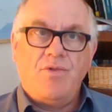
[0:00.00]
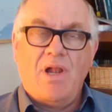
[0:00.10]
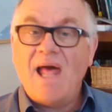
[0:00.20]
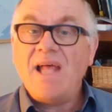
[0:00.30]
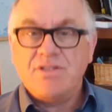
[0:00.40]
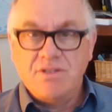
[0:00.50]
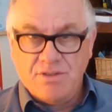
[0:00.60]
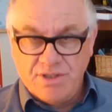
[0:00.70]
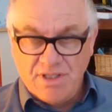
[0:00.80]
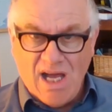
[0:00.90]

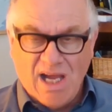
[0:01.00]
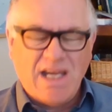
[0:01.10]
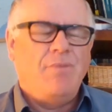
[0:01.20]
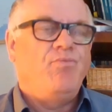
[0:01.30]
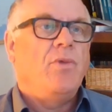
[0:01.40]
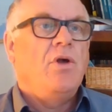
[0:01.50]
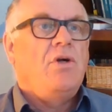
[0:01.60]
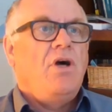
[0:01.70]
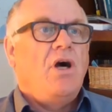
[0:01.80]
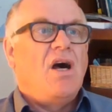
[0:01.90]
lesson today
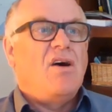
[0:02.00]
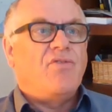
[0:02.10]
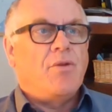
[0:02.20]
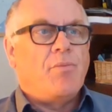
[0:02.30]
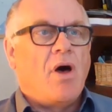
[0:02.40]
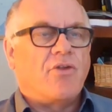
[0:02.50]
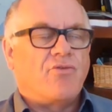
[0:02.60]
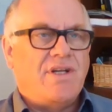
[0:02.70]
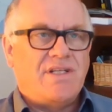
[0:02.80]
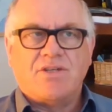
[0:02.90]
for the Part
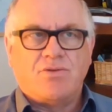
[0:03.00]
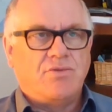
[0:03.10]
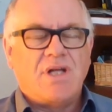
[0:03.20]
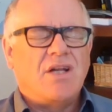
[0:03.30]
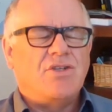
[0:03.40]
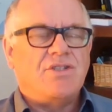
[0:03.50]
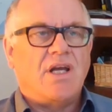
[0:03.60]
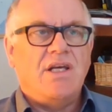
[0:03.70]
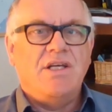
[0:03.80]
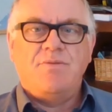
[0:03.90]
3 test or standards
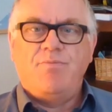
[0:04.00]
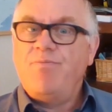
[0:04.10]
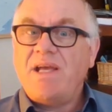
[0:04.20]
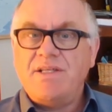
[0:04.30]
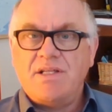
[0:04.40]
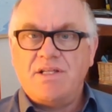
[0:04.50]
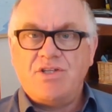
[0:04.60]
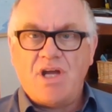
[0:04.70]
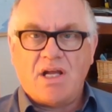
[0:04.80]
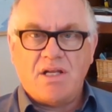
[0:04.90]
check is based at the
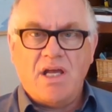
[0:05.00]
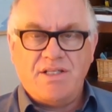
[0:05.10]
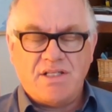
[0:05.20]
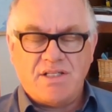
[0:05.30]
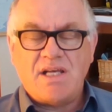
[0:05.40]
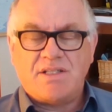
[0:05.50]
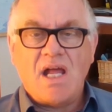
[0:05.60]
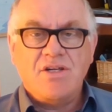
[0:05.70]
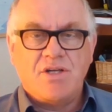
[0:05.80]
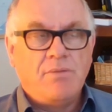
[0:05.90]
test
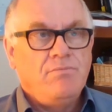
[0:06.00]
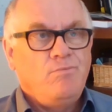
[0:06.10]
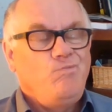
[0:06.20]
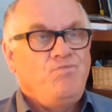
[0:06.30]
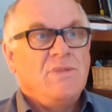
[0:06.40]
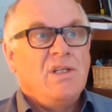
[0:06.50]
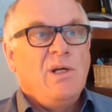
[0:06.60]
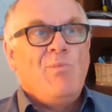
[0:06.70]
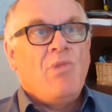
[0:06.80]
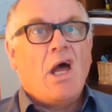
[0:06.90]
centre,
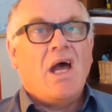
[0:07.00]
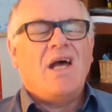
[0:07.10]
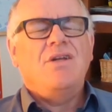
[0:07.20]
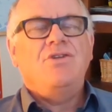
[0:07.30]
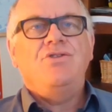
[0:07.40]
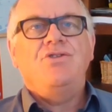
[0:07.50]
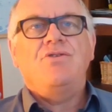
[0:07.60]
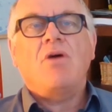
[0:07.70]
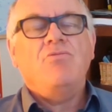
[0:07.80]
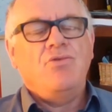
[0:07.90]
and
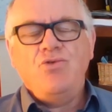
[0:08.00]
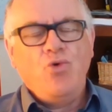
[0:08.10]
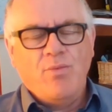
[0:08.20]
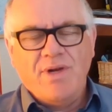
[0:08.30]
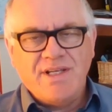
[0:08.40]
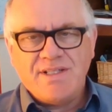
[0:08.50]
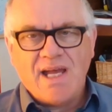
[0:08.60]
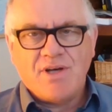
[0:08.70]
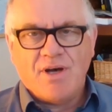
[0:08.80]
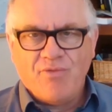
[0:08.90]
you don't normally
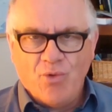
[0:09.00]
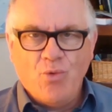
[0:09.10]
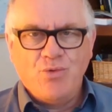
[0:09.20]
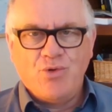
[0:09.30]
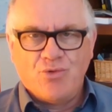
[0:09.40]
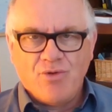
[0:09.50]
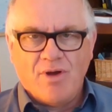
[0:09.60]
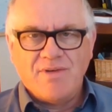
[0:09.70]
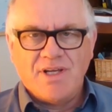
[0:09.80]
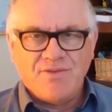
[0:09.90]
set off all your
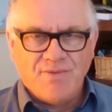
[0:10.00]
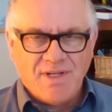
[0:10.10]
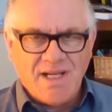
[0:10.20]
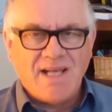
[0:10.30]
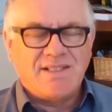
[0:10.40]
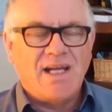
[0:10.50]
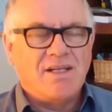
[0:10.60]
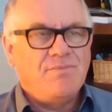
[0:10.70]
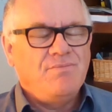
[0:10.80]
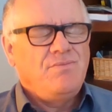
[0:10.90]
driving lessons at the test centre.